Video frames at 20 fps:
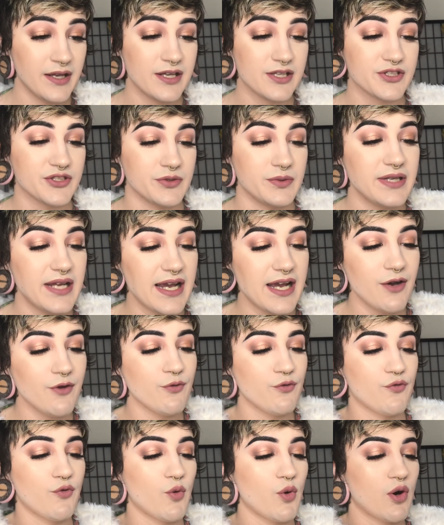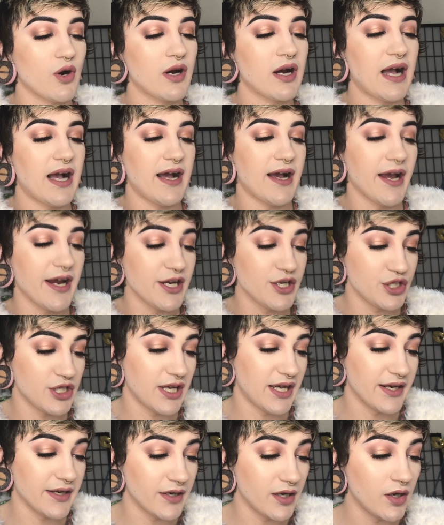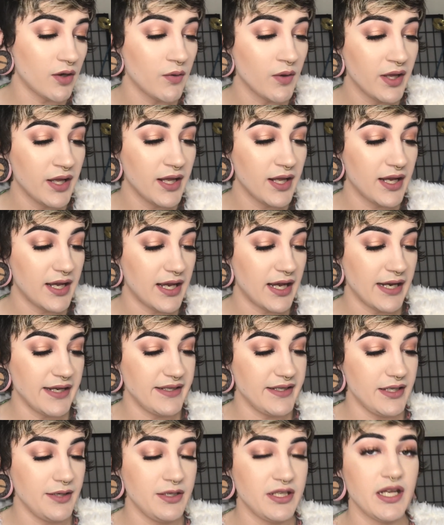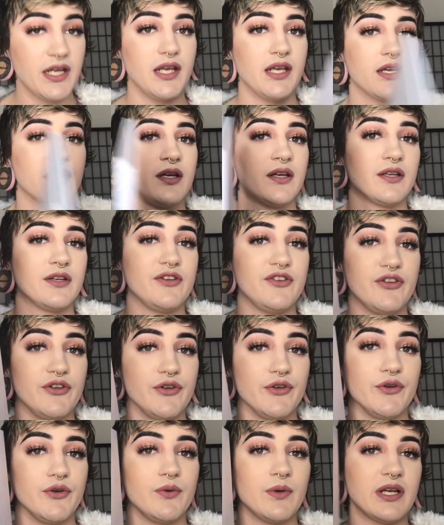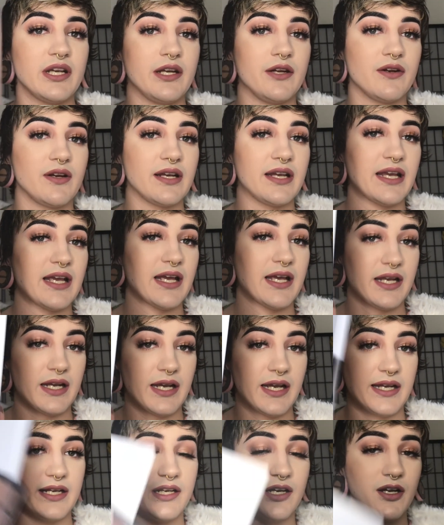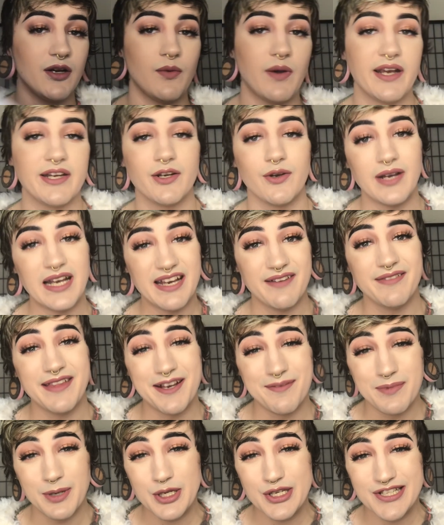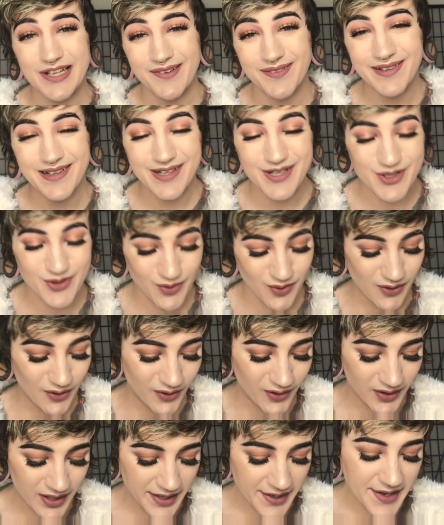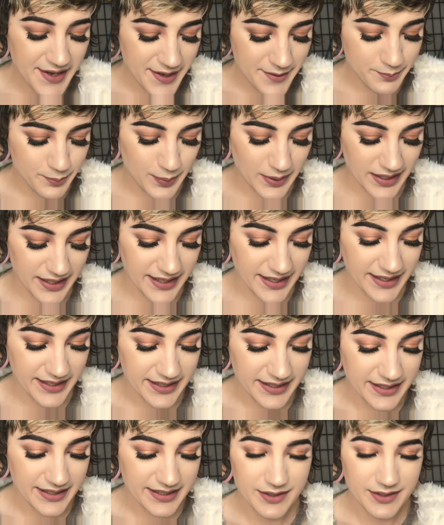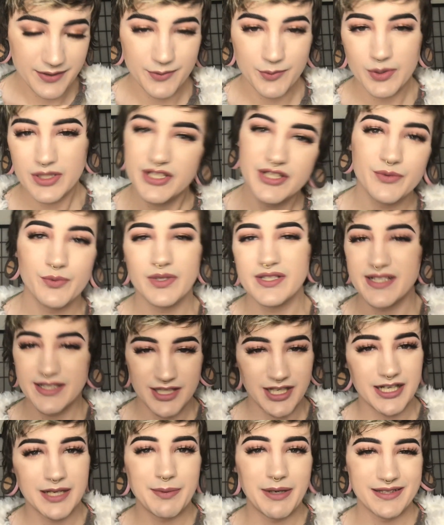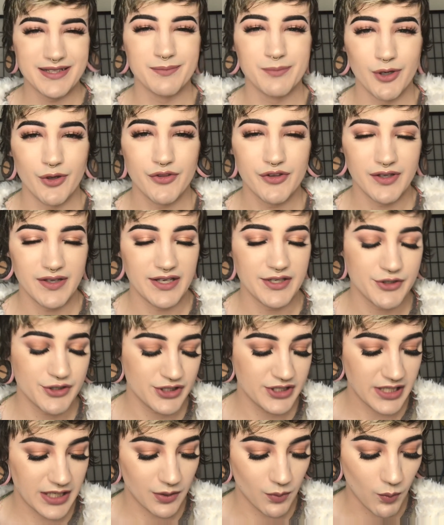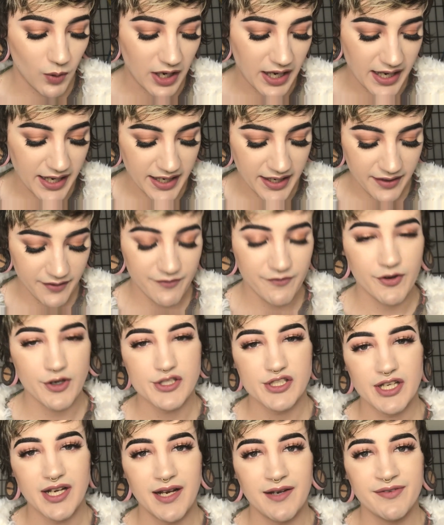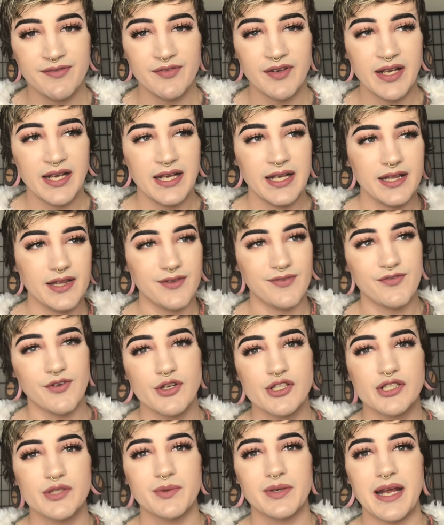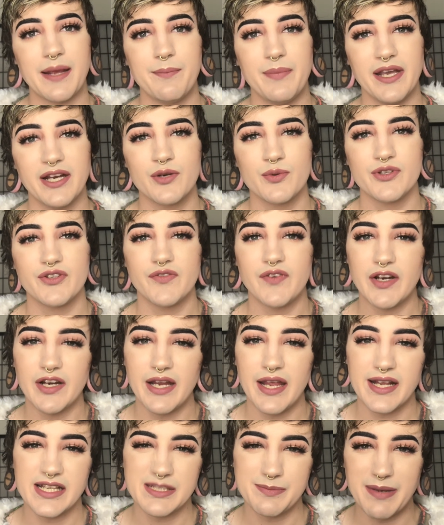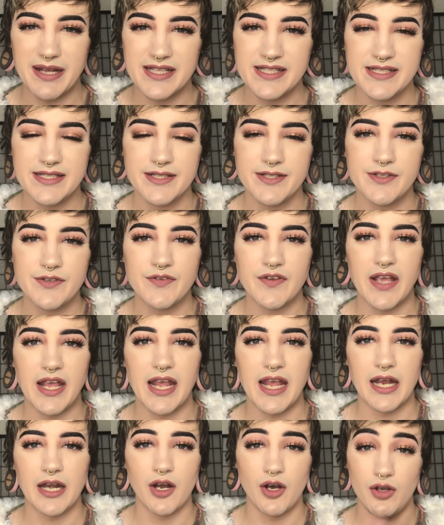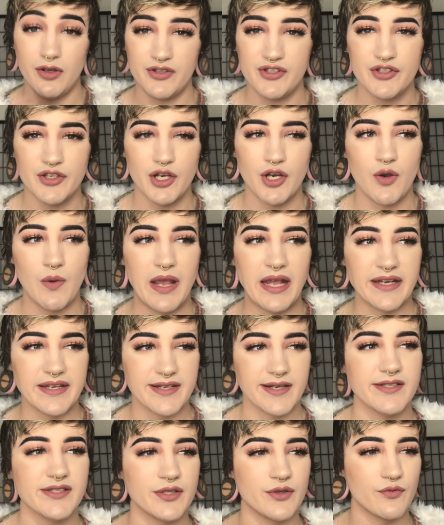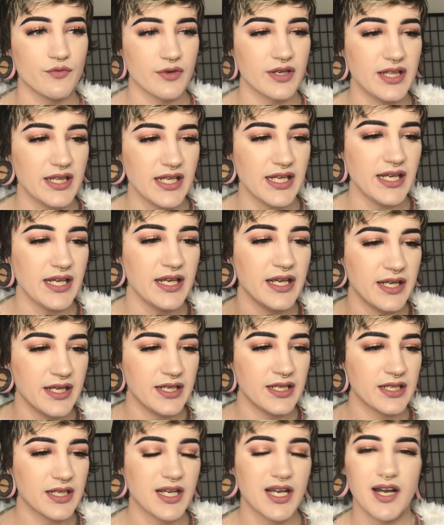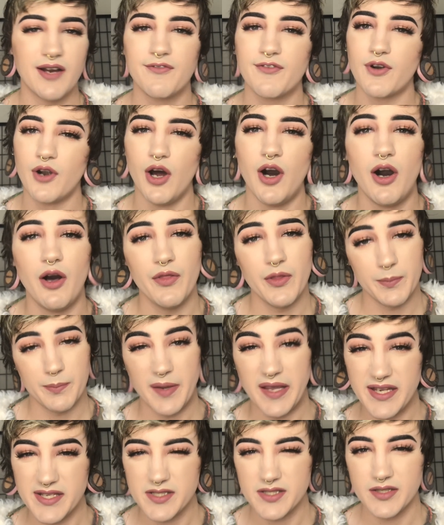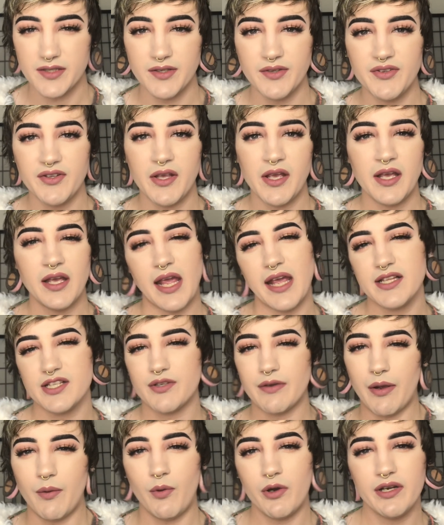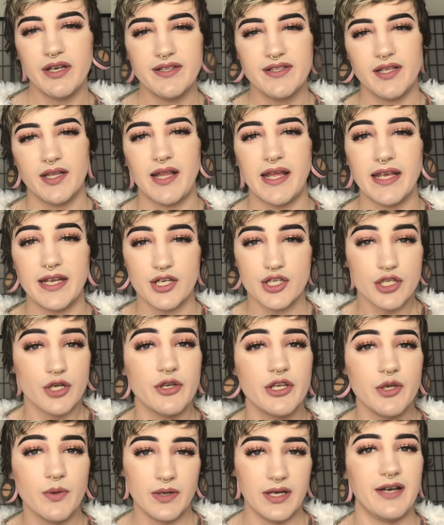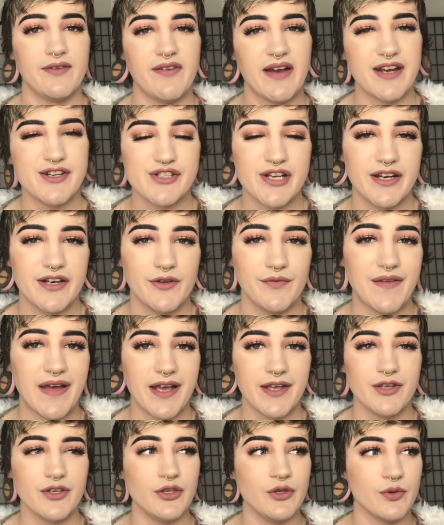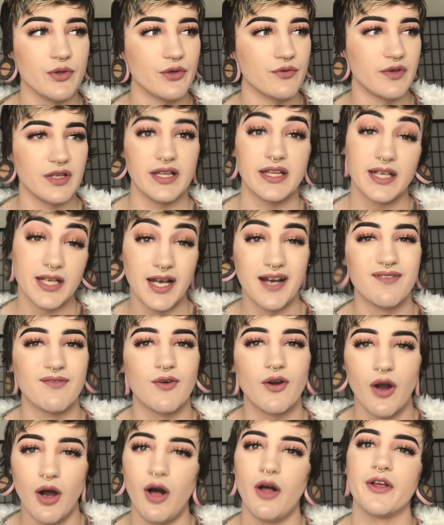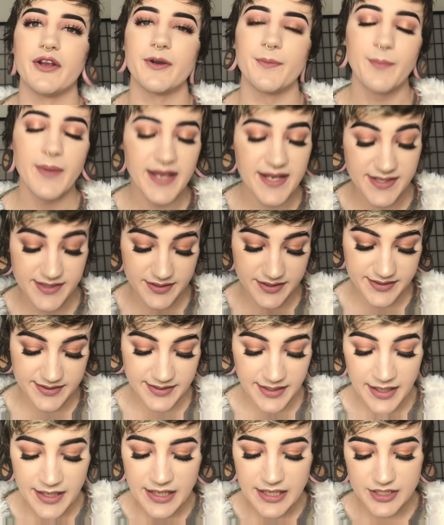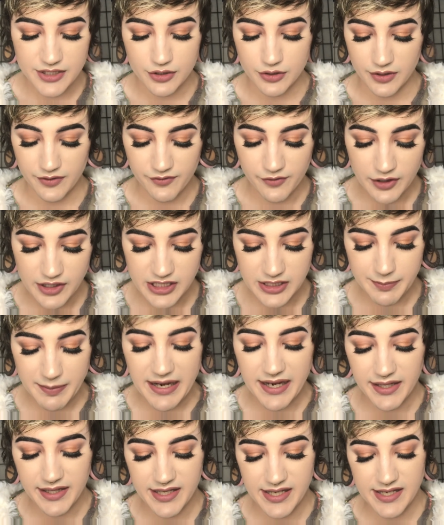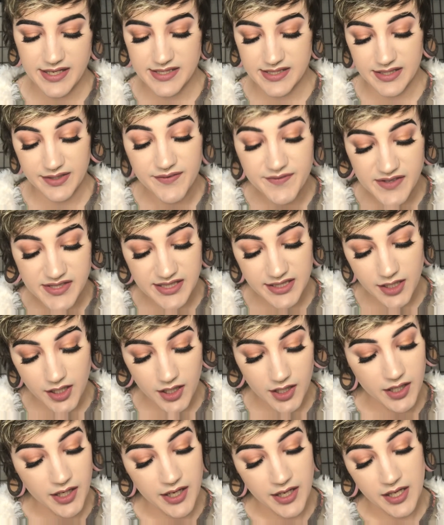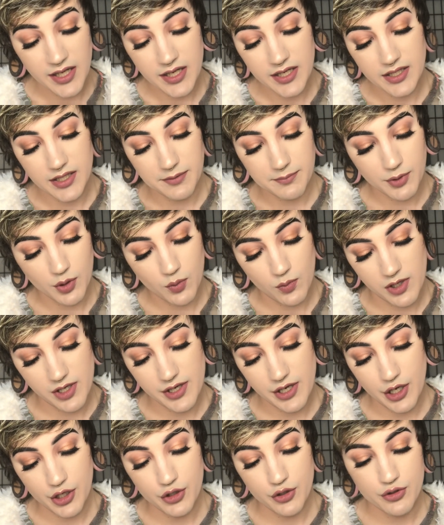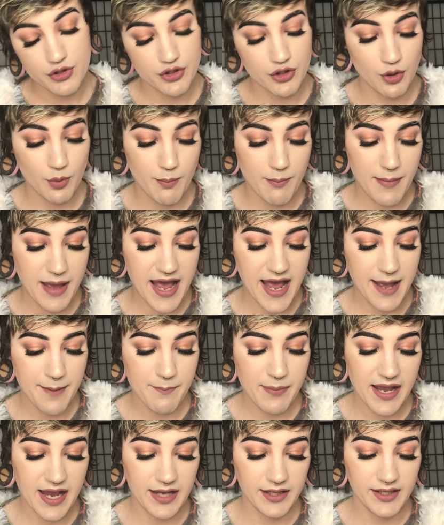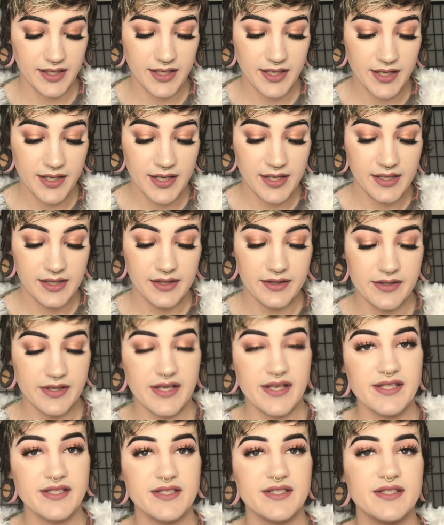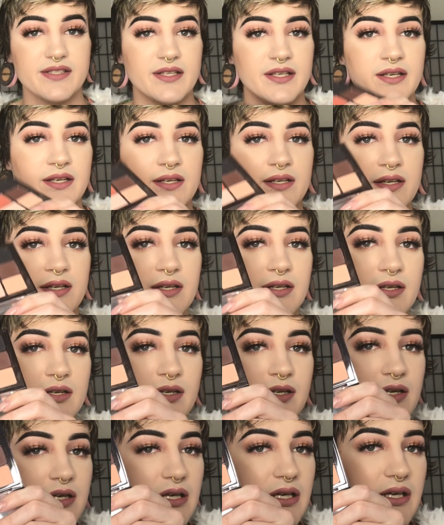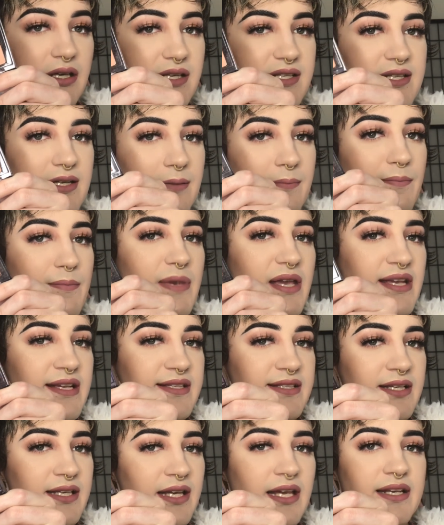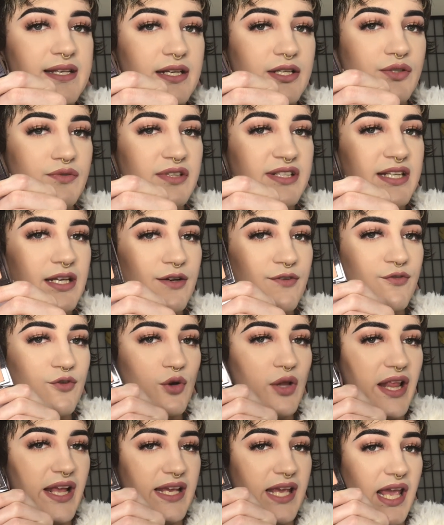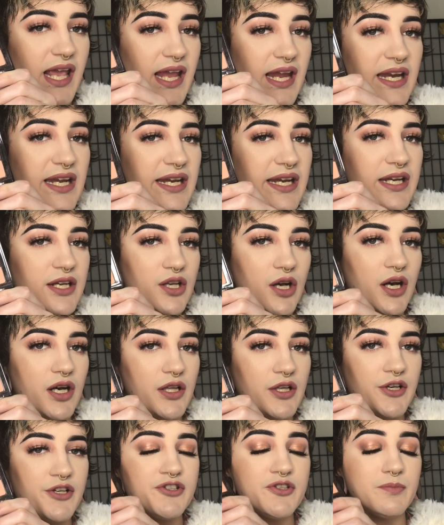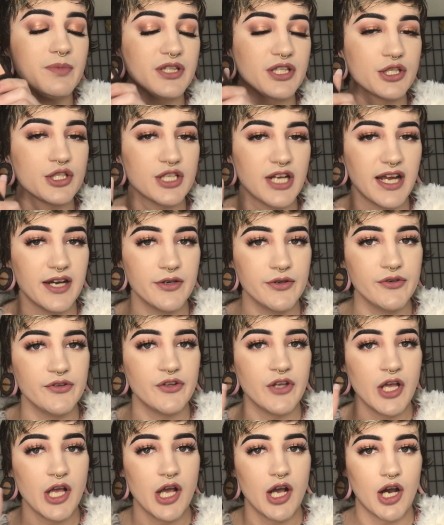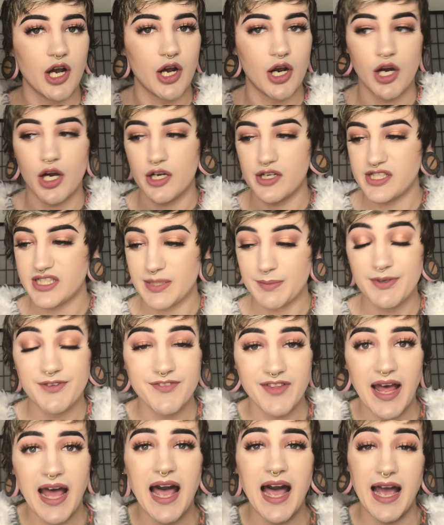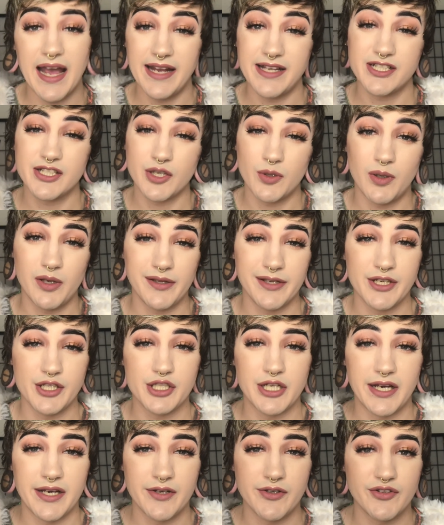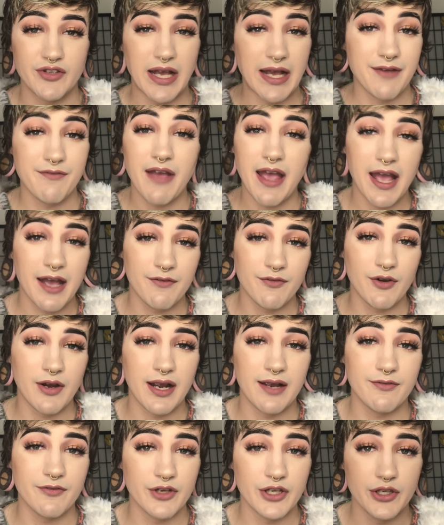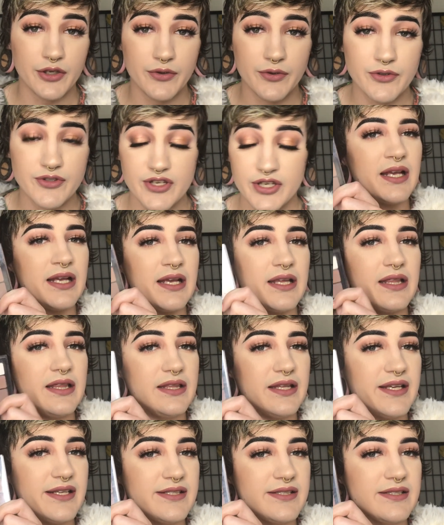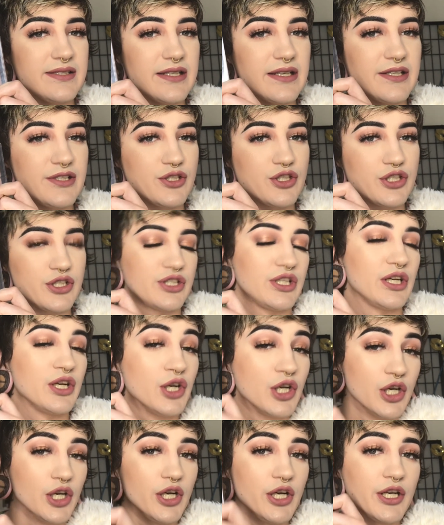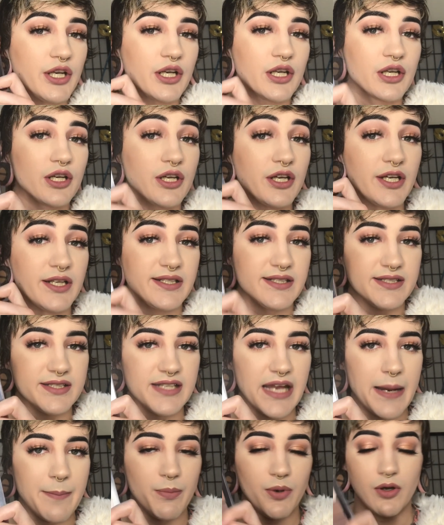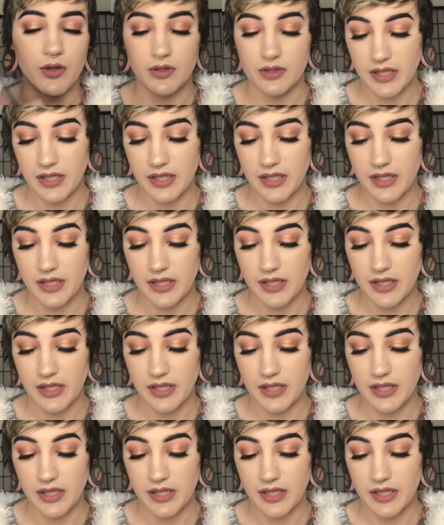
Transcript: So now for eyeshadow. I did take 2 here again. I know I don't have that much self-control, but once I talk about them both, you'll understand why. First off, the first one I picked was very expensive, and also it doesn't really cover all the bases, and so I wanted to like show you enough eyeshadow that you could really cover all your bases. So the first palette is the Vizia number 1 Neutral Matte palette. This is amazing. It does retail for like $80, but the shadows are some of the highest quality shadows I've ever used. This is just a good staple.